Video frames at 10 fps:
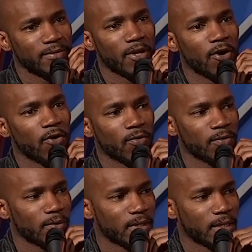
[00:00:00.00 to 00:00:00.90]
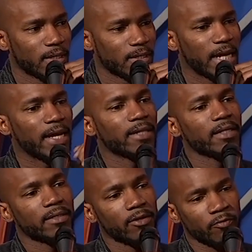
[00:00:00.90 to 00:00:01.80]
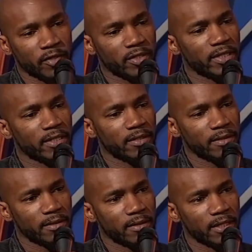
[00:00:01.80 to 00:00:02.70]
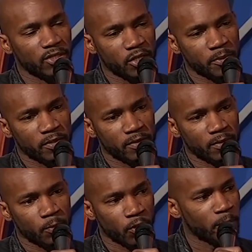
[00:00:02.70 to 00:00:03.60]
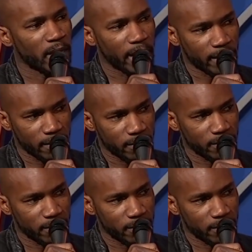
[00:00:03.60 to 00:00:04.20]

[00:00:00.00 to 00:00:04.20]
No. Like, I think originally the Egyptians were black.